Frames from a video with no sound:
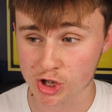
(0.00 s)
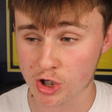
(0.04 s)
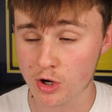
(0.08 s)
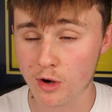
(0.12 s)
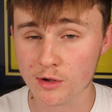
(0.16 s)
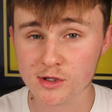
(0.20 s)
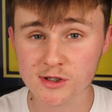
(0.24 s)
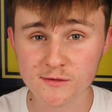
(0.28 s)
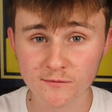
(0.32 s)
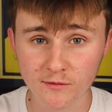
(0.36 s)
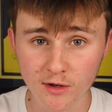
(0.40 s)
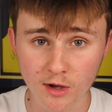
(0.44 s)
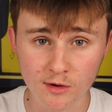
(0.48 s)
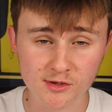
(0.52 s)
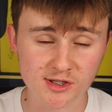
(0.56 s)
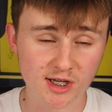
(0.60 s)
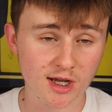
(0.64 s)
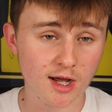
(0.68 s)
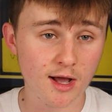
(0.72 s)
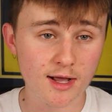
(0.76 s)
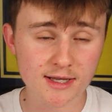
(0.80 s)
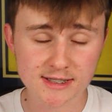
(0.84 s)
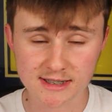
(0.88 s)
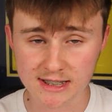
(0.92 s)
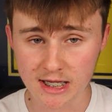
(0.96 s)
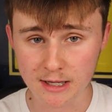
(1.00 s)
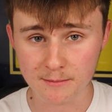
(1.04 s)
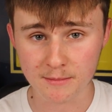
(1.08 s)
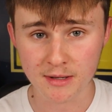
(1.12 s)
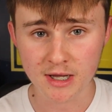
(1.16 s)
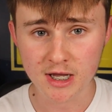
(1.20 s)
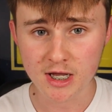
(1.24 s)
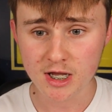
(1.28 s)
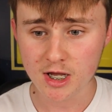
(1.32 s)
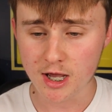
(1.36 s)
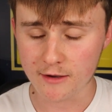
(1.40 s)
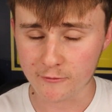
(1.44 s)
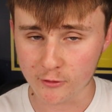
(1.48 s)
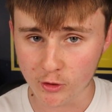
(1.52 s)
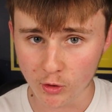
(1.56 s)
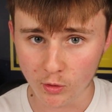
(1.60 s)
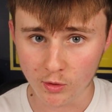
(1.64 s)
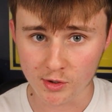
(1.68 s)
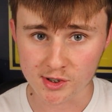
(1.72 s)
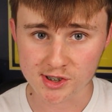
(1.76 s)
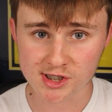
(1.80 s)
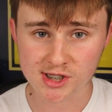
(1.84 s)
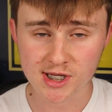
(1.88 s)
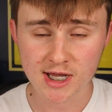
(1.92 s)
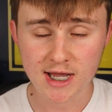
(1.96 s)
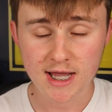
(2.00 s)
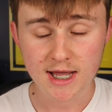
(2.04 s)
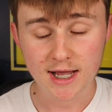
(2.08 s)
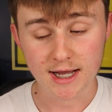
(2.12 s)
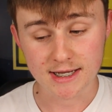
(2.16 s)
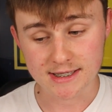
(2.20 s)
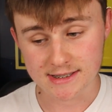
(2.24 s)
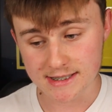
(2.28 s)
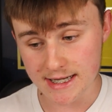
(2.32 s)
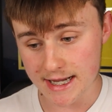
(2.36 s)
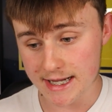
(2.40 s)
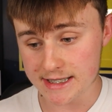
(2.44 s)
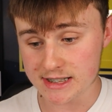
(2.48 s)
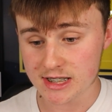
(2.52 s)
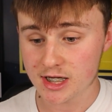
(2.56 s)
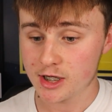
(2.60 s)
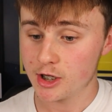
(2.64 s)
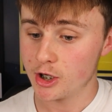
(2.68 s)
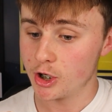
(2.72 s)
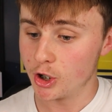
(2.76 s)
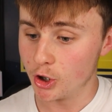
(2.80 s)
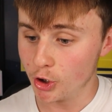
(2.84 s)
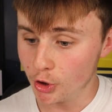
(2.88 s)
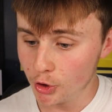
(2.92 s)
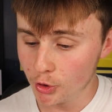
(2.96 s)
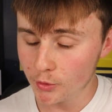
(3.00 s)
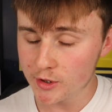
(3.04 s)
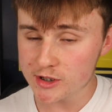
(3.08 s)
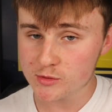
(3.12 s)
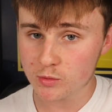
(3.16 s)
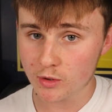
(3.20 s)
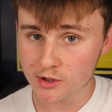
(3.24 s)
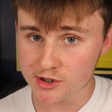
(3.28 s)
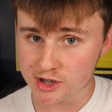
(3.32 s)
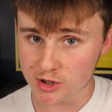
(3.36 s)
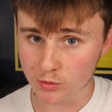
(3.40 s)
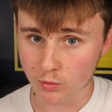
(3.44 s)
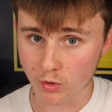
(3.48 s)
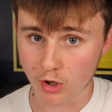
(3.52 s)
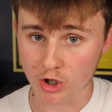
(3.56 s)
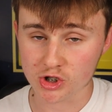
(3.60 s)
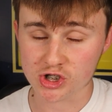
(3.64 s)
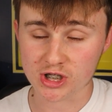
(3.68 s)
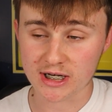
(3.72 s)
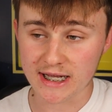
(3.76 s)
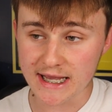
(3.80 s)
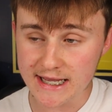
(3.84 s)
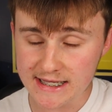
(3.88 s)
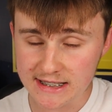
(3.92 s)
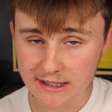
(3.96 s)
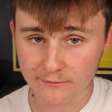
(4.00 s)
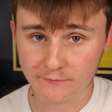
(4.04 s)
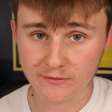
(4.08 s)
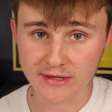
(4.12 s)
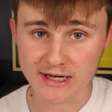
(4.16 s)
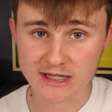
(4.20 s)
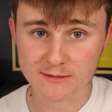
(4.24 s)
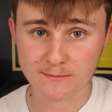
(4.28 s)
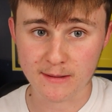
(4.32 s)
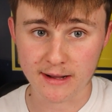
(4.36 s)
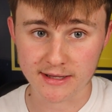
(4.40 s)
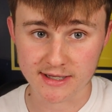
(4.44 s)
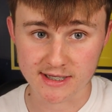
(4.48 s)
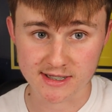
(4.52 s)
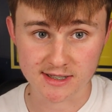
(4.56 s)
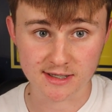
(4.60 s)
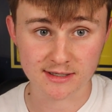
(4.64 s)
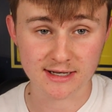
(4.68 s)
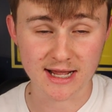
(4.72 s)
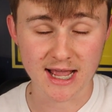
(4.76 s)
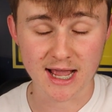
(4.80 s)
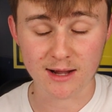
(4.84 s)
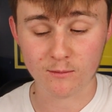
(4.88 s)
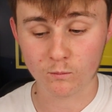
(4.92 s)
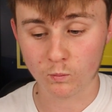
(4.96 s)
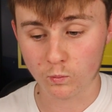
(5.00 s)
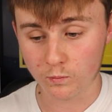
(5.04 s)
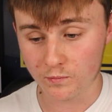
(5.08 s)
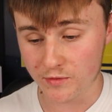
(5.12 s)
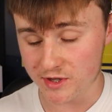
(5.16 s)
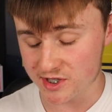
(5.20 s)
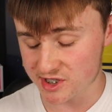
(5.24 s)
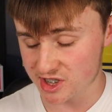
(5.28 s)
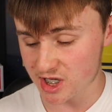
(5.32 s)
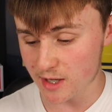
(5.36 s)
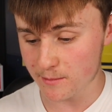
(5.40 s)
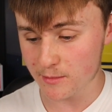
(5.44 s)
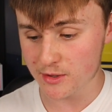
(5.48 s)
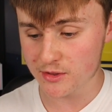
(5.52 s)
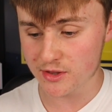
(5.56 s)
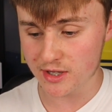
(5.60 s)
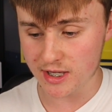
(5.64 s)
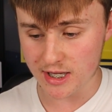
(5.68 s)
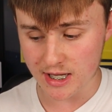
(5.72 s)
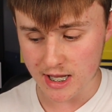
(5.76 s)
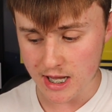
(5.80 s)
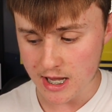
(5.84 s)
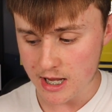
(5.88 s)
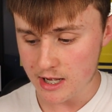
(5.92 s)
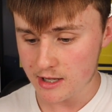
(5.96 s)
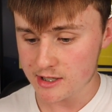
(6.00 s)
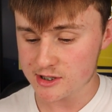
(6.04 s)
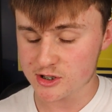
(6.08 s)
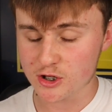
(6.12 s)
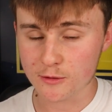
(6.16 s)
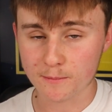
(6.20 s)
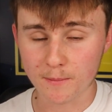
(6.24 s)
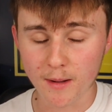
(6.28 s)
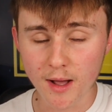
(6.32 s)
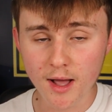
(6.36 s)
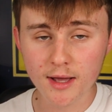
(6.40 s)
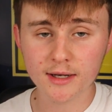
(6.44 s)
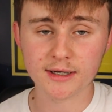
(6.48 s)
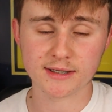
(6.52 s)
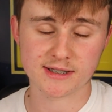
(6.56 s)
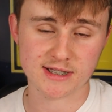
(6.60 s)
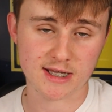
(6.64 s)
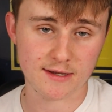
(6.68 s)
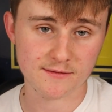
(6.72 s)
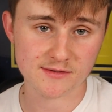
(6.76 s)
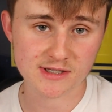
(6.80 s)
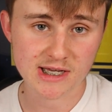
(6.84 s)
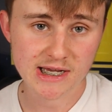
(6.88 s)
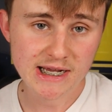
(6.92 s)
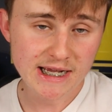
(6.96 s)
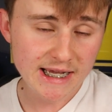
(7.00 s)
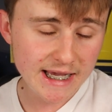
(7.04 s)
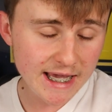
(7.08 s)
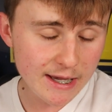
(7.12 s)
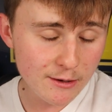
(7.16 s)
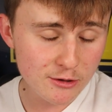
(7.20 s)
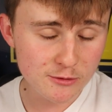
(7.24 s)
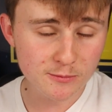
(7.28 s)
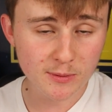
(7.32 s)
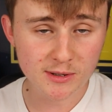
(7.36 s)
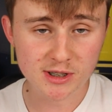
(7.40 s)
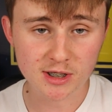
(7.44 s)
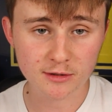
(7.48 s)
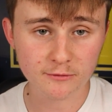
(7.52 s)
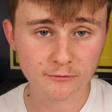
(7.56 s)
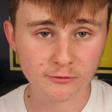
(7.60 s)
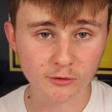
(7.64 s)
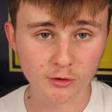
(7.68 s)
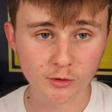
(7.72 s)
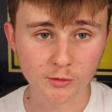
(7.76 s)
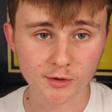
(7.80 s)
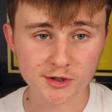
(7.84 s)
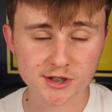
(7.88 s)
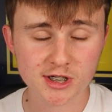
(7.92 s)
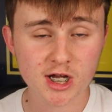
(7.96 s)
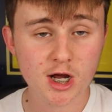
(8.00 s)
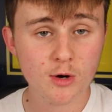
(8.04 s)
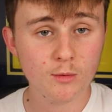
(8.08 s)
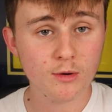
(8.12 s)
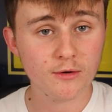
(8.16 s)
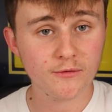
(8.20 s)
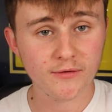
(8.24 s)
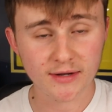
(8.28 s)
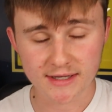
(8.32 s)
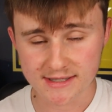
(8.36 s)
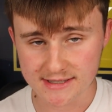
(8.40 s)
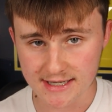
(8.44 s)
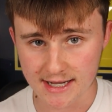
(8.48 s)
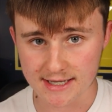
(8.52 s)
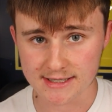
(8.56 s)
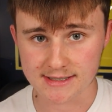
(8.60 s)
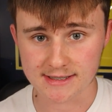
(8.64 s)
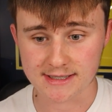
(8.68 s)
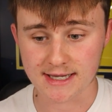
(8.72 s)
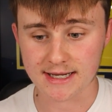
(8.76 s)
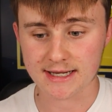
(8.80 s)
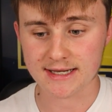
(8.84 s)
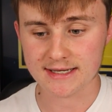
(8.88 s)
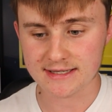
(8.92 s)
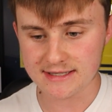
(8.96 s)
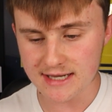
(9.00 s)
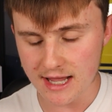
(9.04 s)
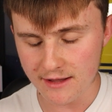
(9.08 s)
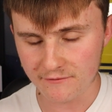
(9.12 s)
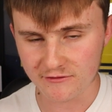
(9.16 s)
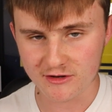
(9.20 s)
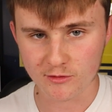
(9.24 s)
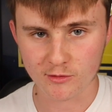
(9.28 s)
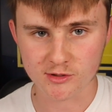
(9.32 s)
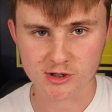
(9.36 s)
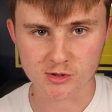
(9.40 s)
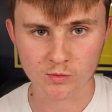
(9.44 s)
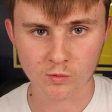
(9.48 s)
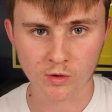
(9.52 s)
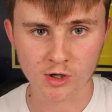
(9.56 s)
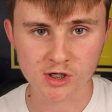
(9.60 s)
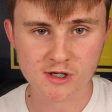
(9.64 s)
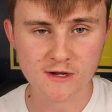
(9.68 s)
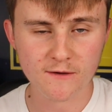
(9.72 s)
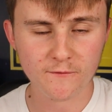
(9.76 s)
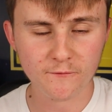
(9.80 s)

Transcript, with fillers: Cod's Vlogs, I asked him, of course, I said, who is one to watch? And he said Phoenix Patterson, and some of the superlatives he was putting forward were fantastic. Definitely one to watch.